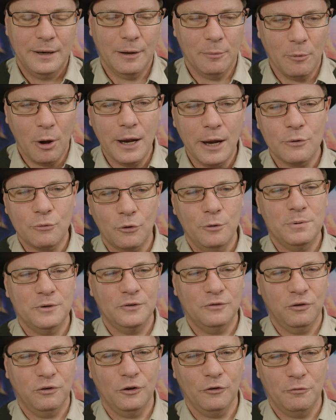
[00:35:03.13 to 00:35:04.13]
Now, my group
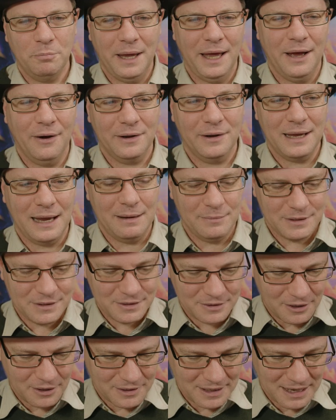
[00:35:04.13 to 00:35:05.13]
is full of power
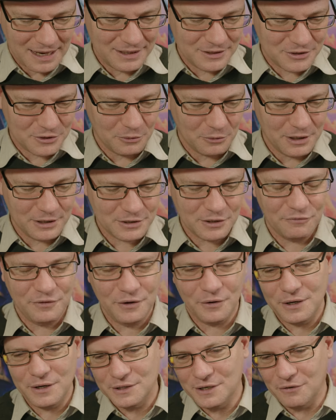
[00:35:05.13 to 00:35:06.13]
gamers, okay, so it's a
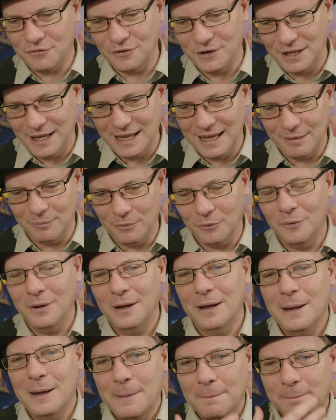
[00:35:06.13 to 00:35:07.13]
very different animal,
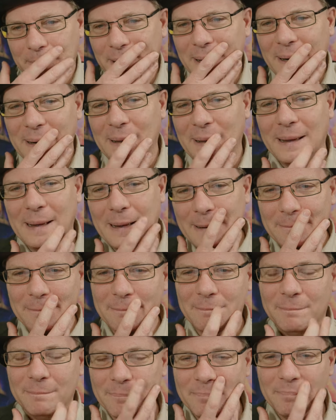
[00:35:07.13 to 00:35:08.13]
but,
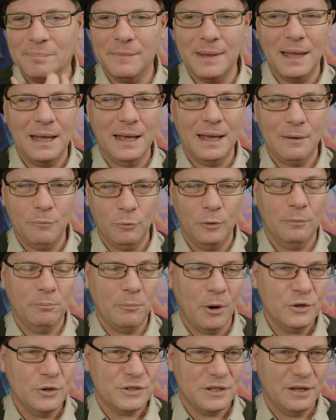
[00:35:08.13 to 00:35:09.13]
um, well,
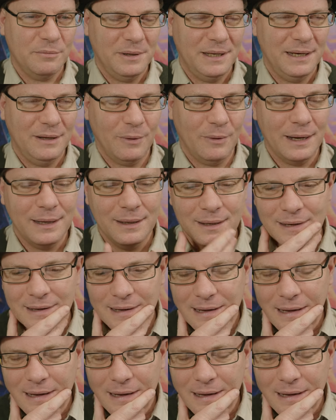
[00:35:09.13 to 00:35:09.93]
most of them anyway.